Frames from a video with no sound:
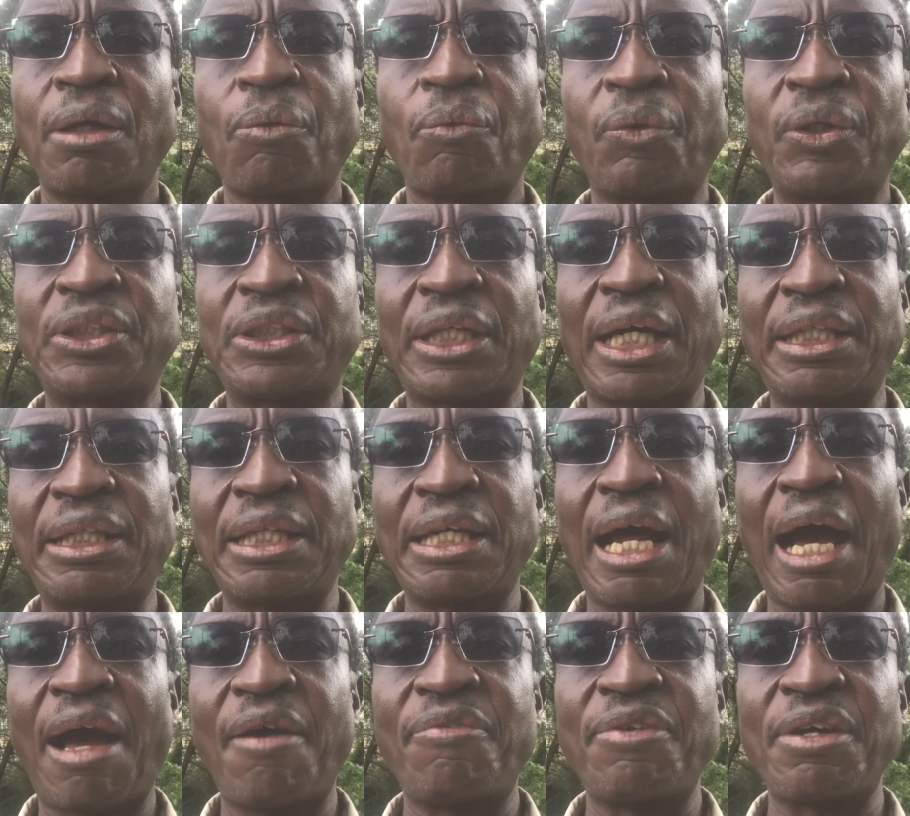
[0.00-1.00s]
we started
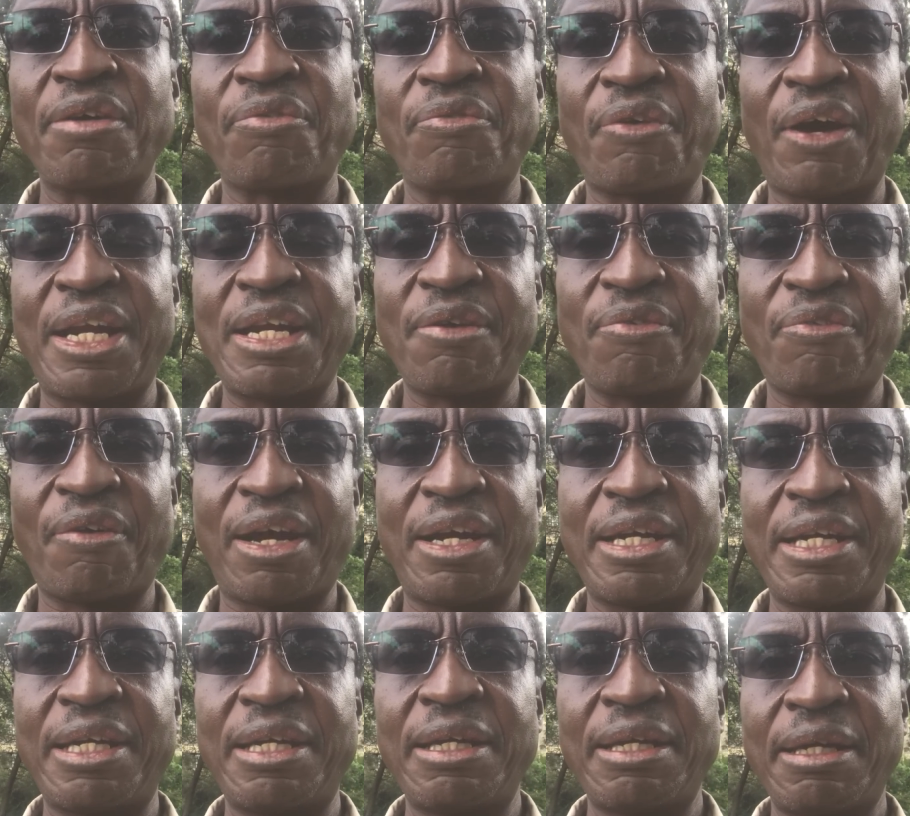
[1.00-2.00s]
having funny
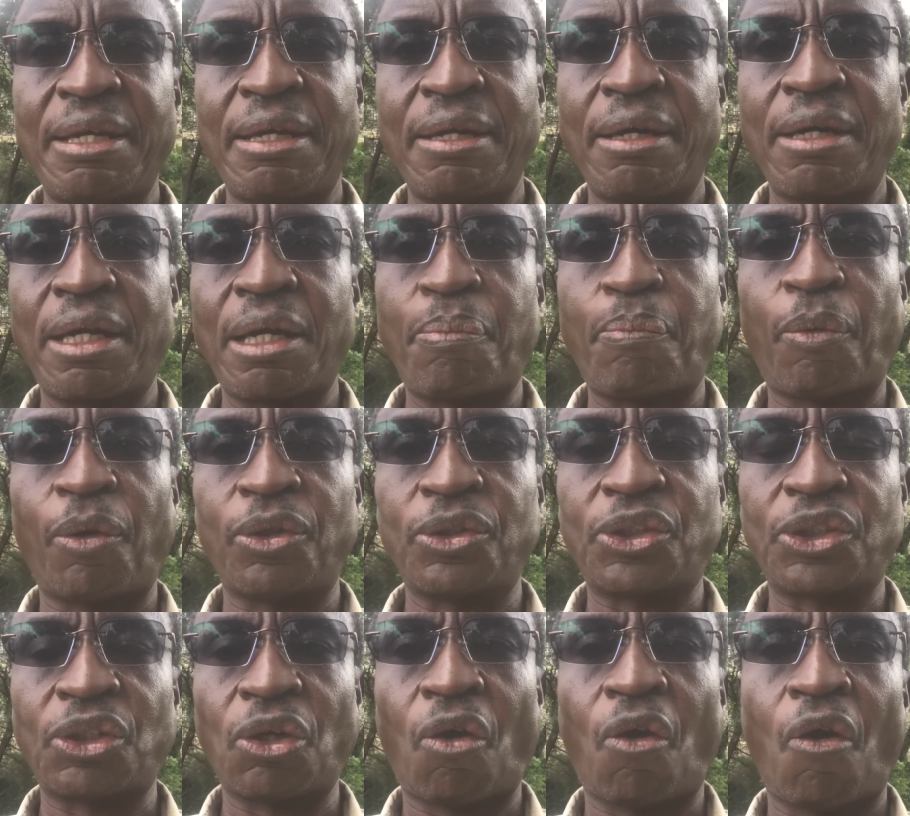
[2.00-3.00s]

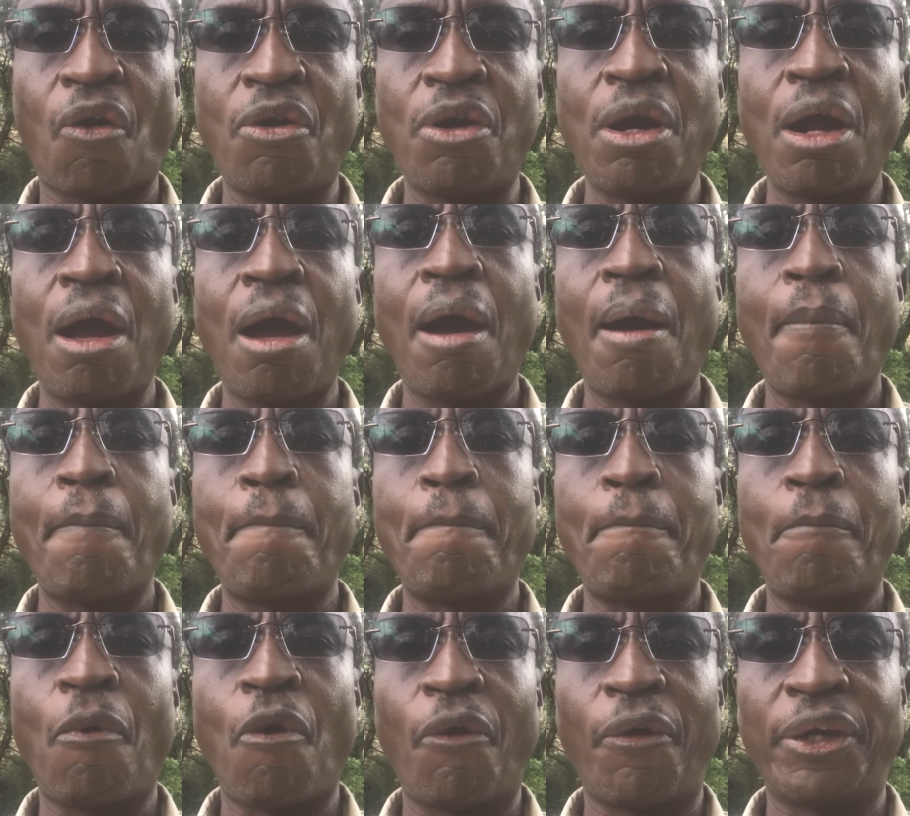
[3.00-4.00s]
reports on
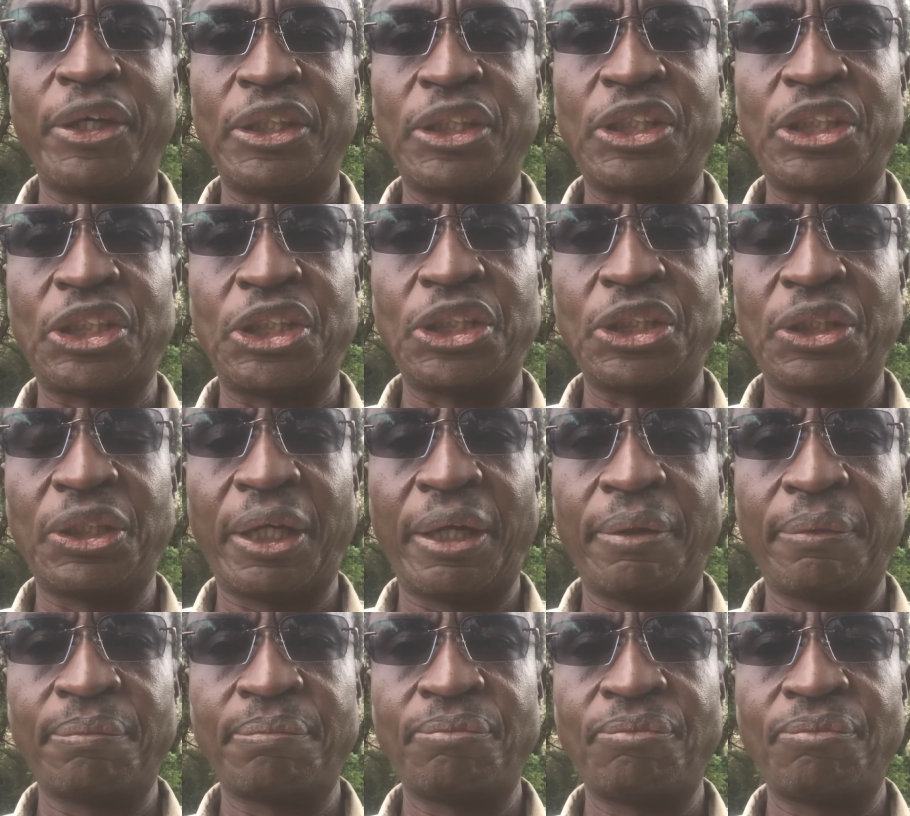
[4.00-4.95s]
Moi's children